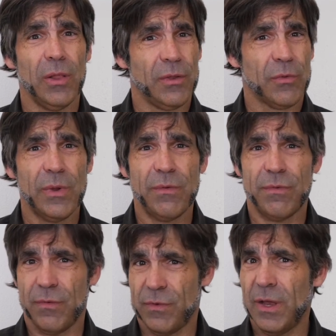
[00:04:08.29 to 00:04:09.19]
at
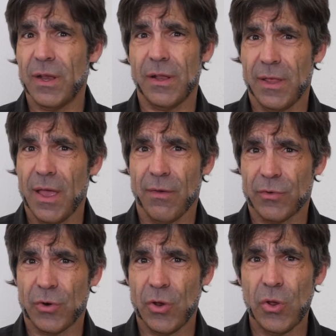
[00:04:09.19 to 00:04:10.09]
3:15 in the
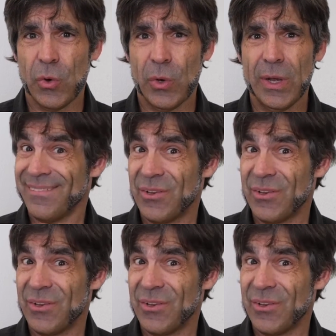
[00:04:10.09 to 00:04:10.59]
afternoon